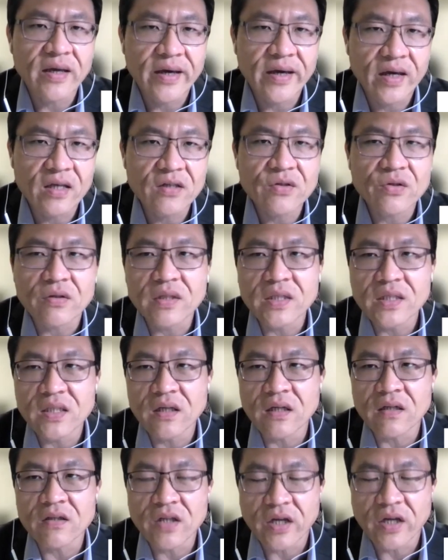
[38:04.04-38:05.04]
has already
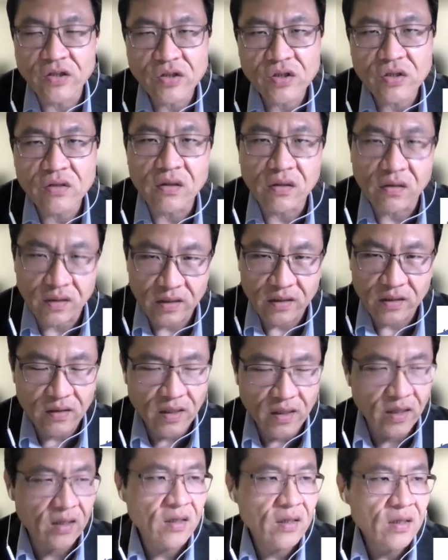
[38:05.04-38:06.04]
intentionally
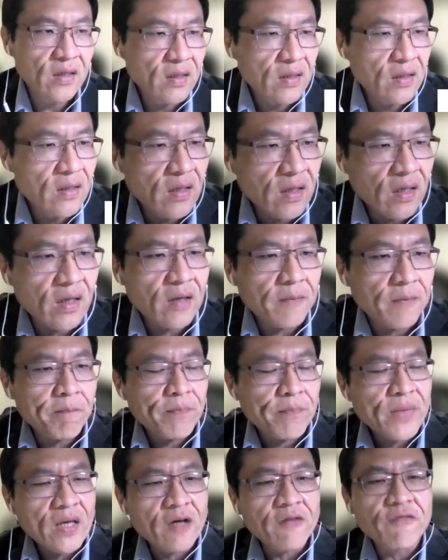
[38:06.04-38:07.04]

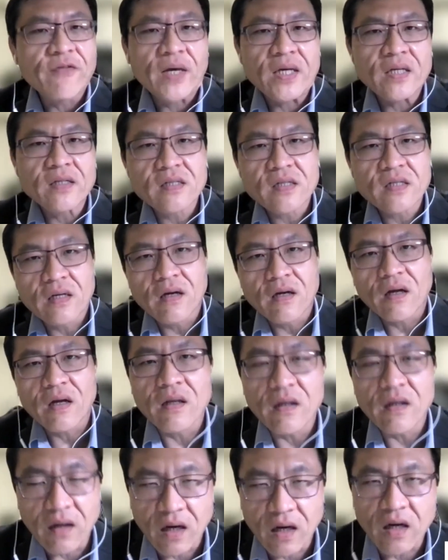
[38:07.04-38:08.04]
invest a
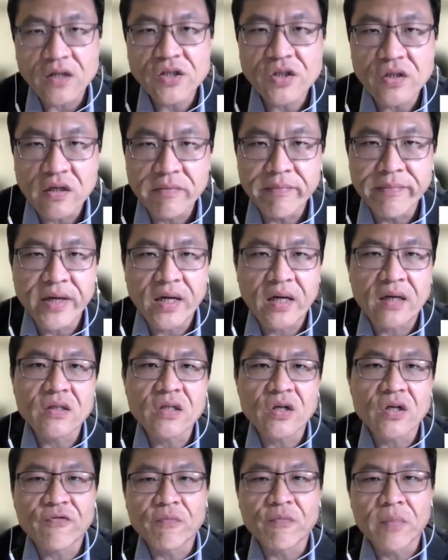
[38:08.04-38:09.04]
large amount
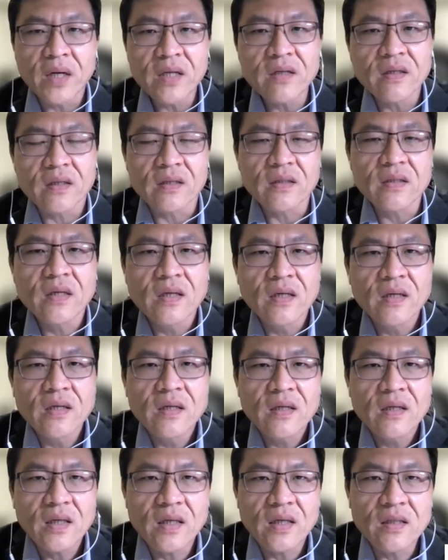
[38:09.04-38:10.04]
of money
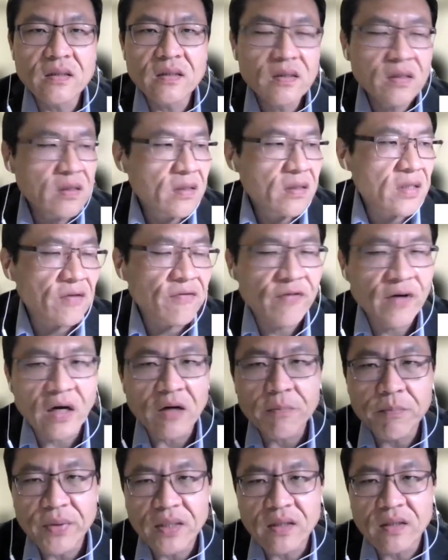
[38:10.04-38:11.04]
in
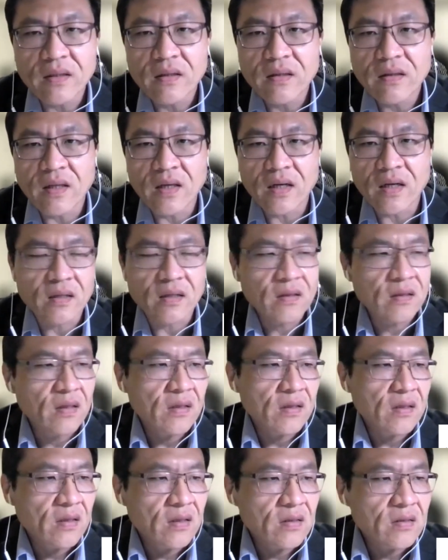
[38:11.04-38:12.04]
developing their
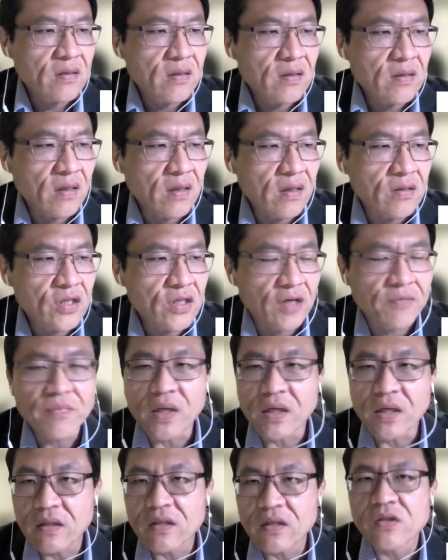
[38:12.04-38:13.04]
chip
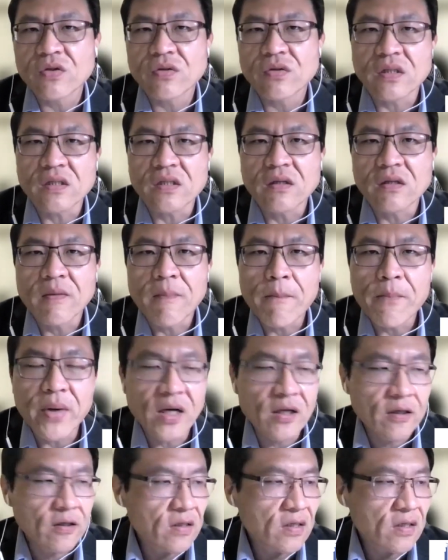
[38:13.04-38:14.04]
industry.
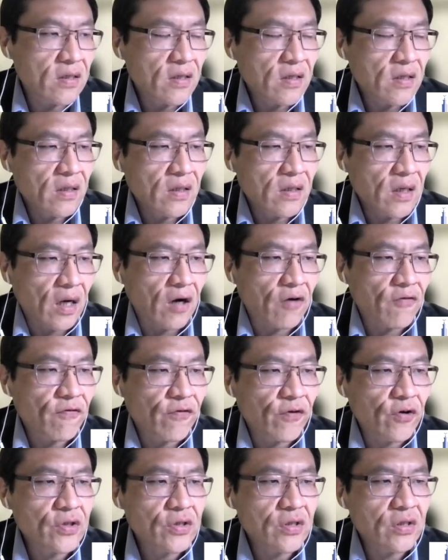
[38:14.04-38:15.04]
But
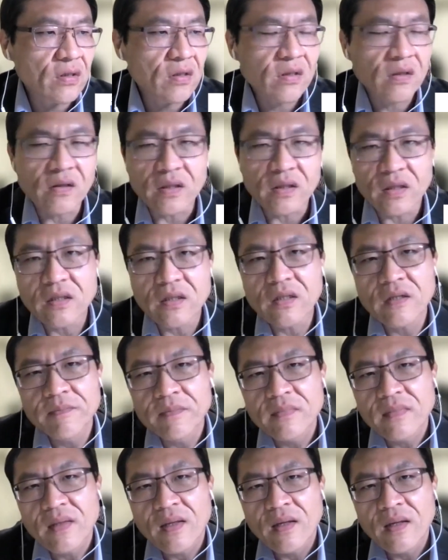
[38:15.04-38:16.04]
unfortunately,
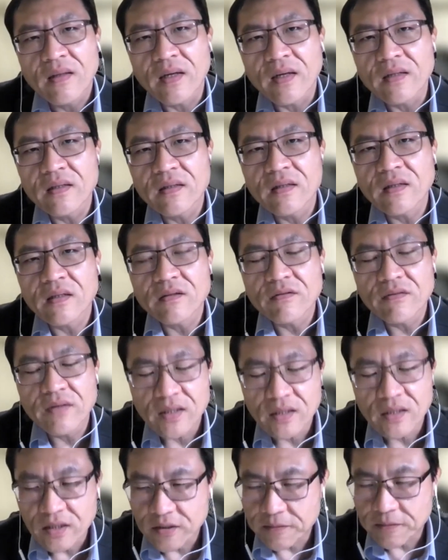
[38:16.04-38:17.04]
they didn't
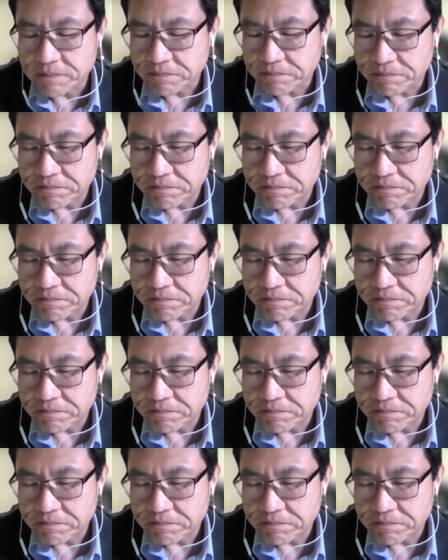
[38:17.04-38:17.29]
really